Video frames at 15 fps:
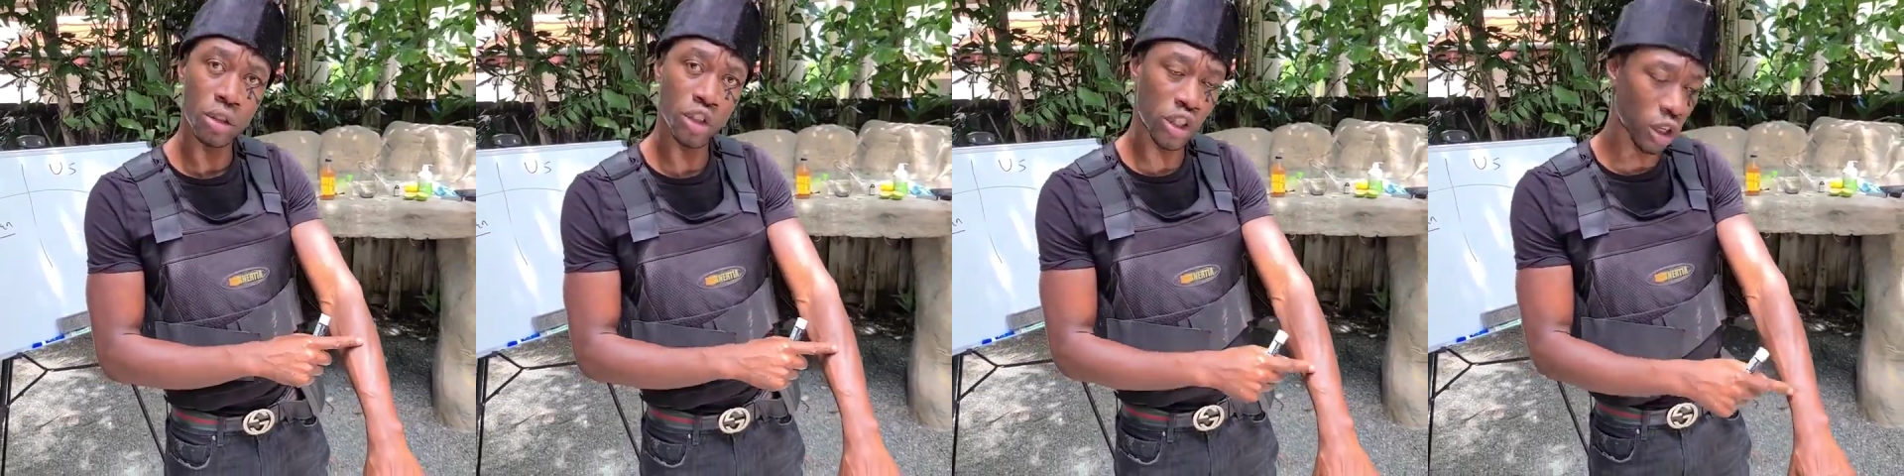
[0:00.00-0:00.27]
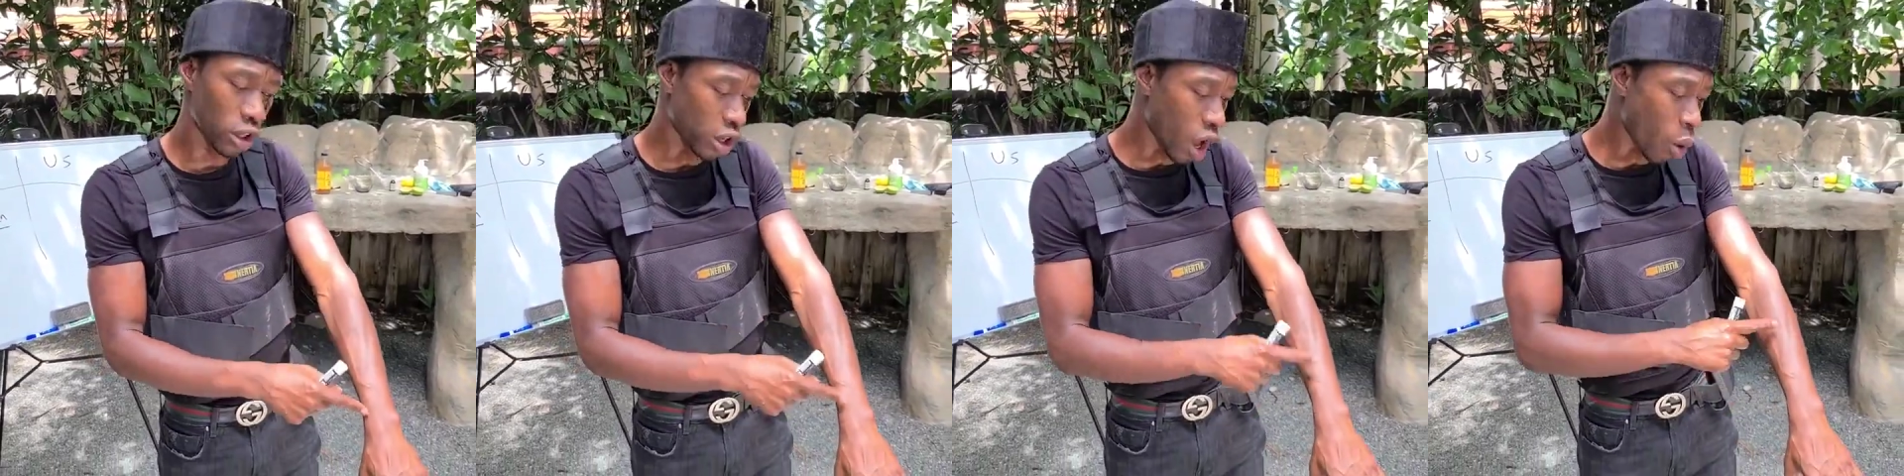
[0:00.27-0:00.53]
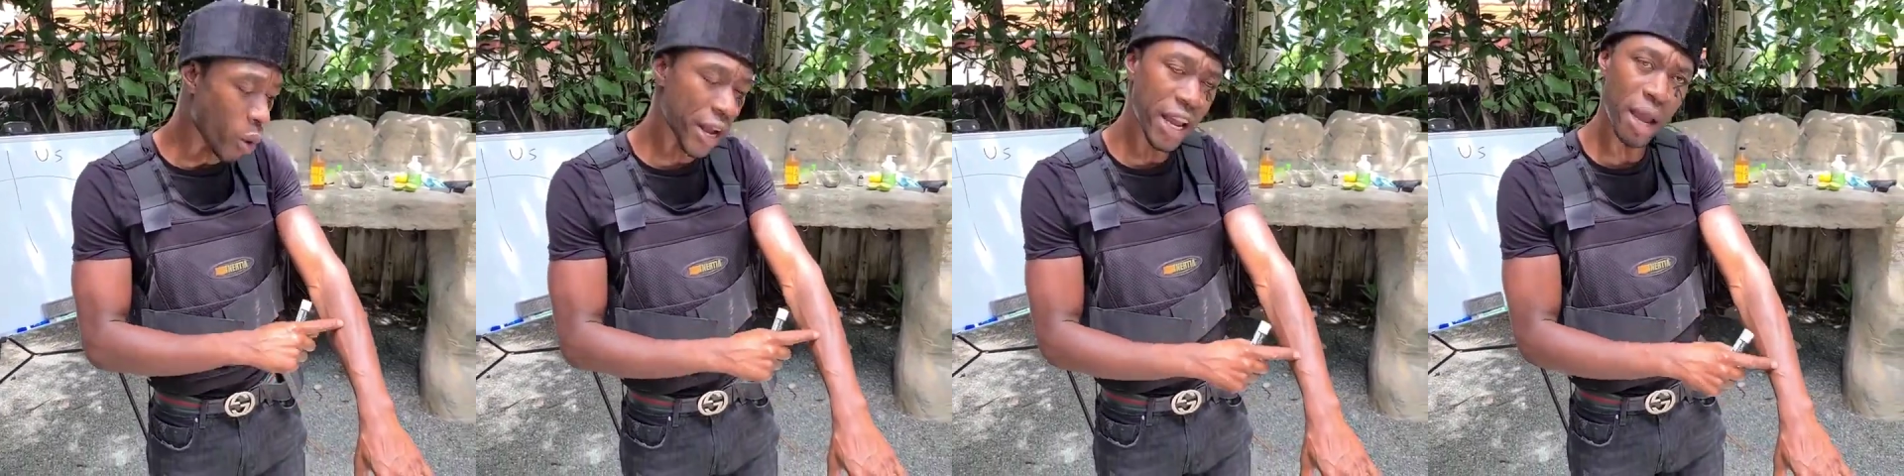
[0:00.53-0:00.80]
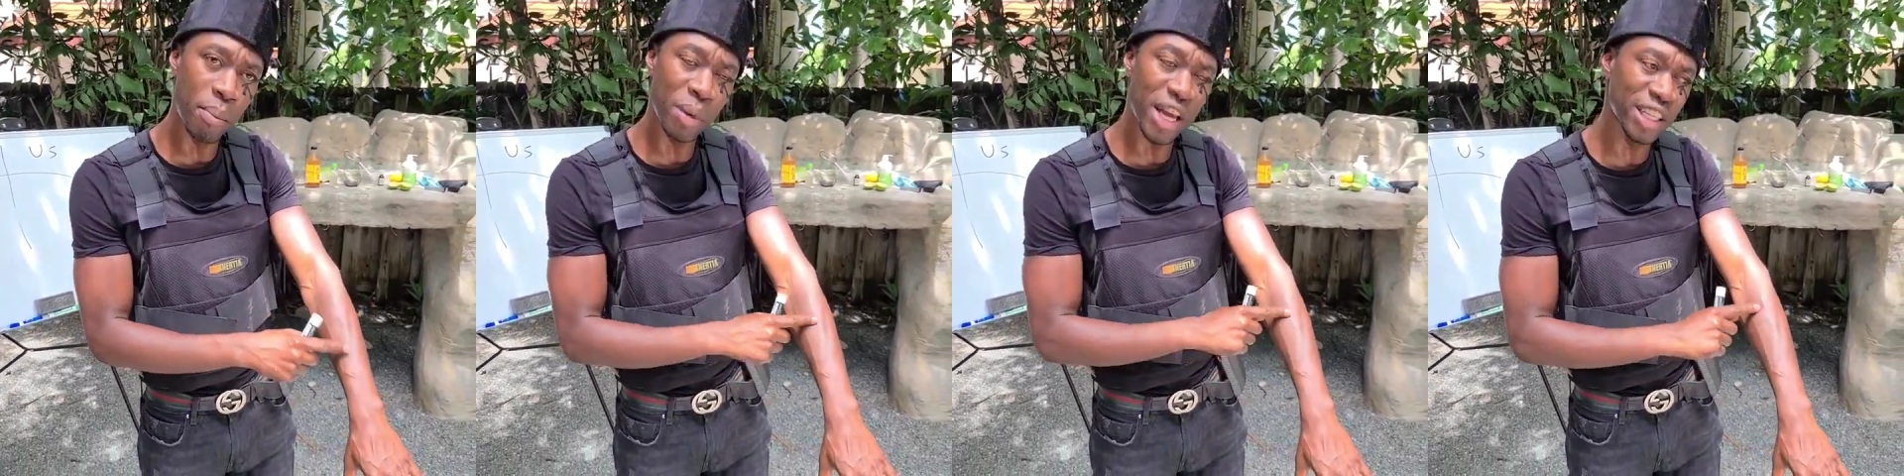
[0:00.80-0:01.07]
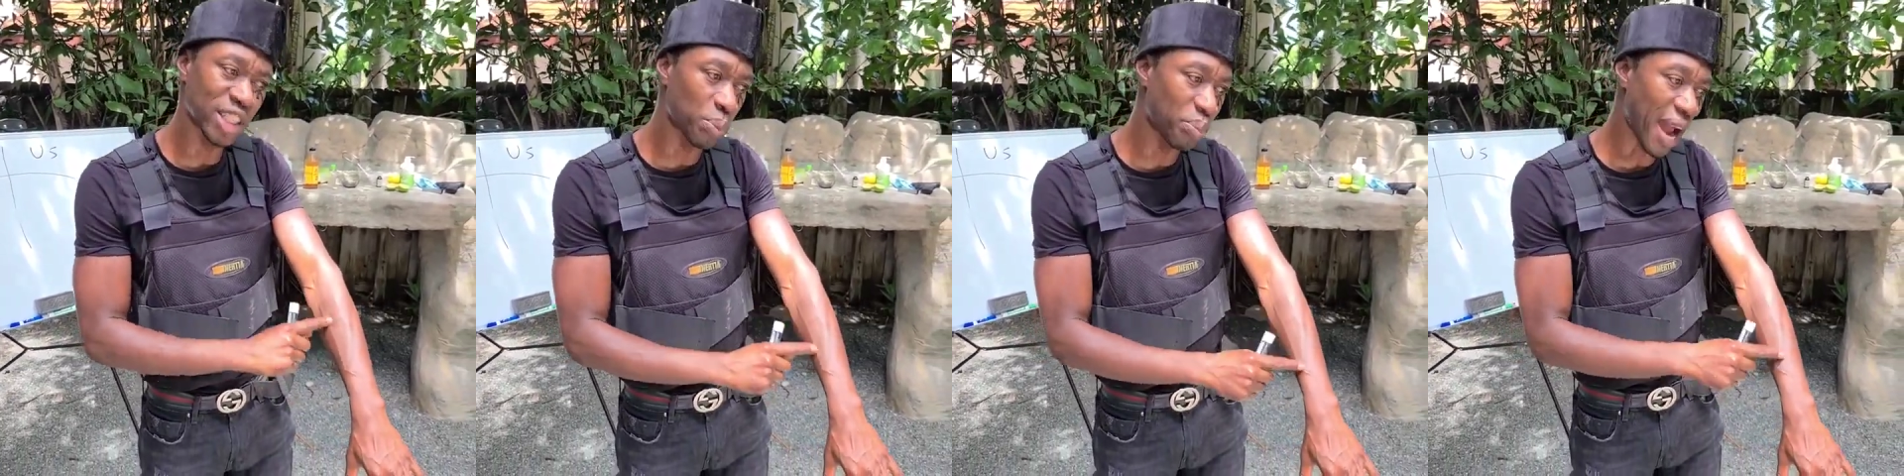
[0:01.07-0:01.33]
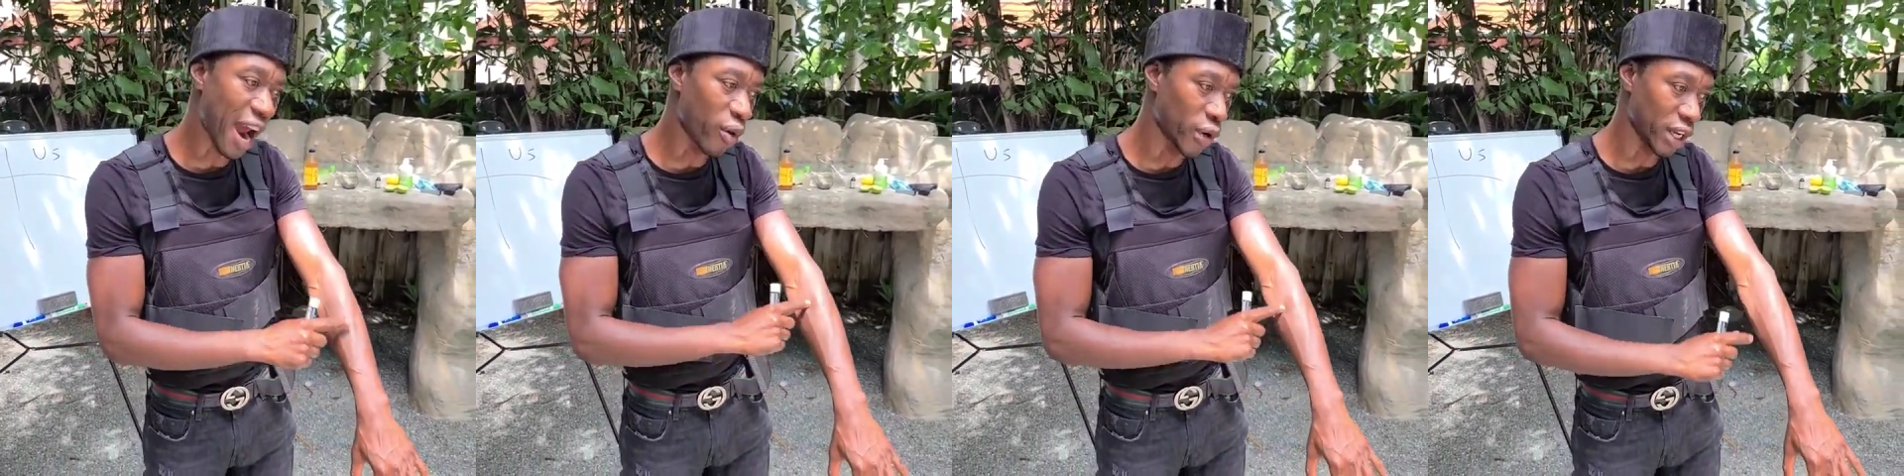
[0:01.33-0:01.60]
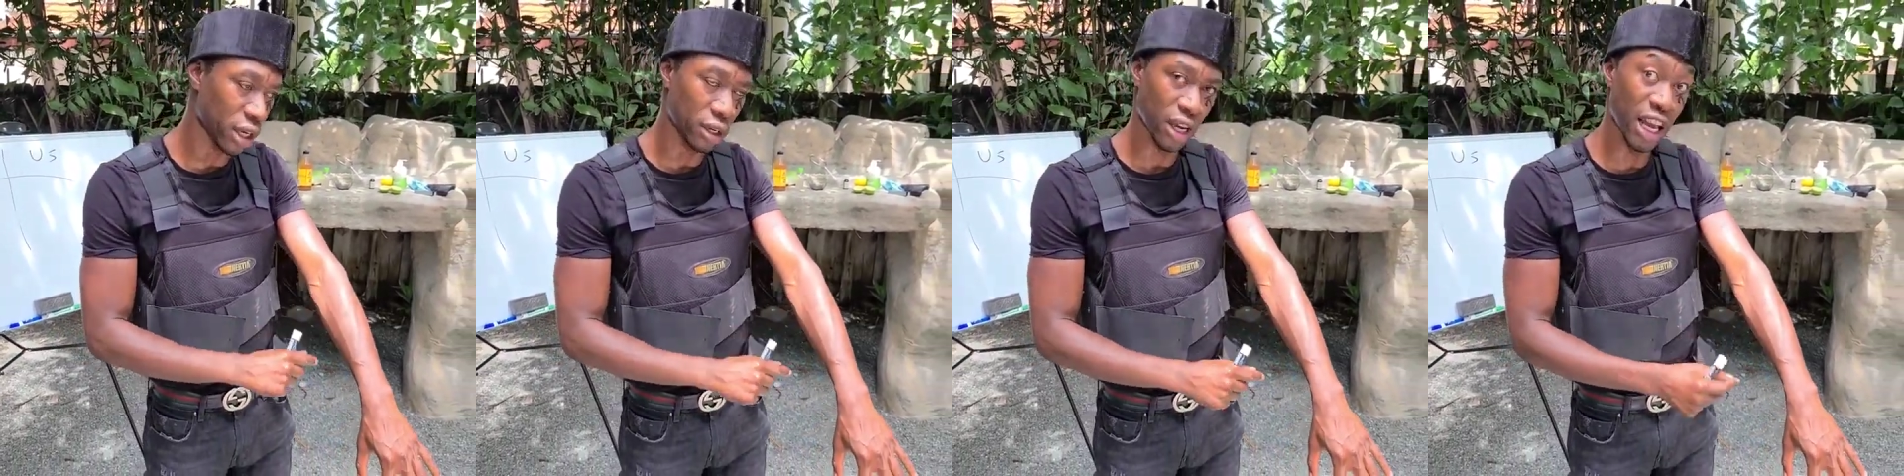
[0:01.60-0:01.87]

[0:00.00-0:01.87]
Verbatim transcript: to lower in its barrier.